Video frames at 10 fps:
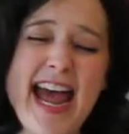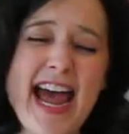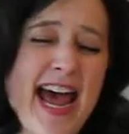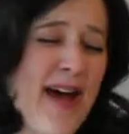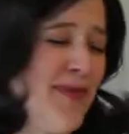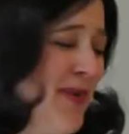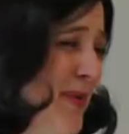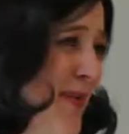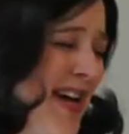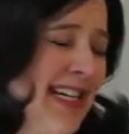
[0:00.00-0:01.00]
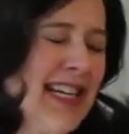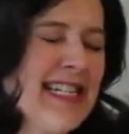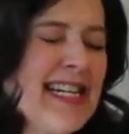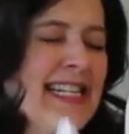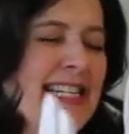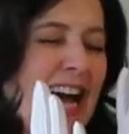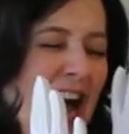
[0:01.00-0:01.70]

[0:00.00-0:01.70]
ever recognized.